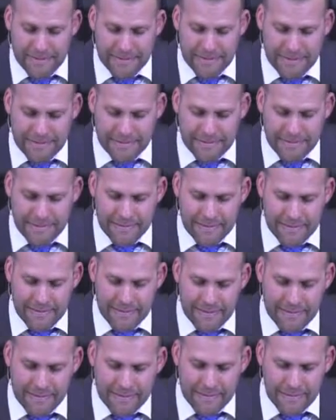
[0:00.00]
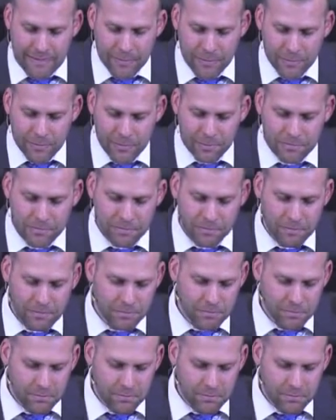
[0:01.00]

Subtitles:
Nobody speaks.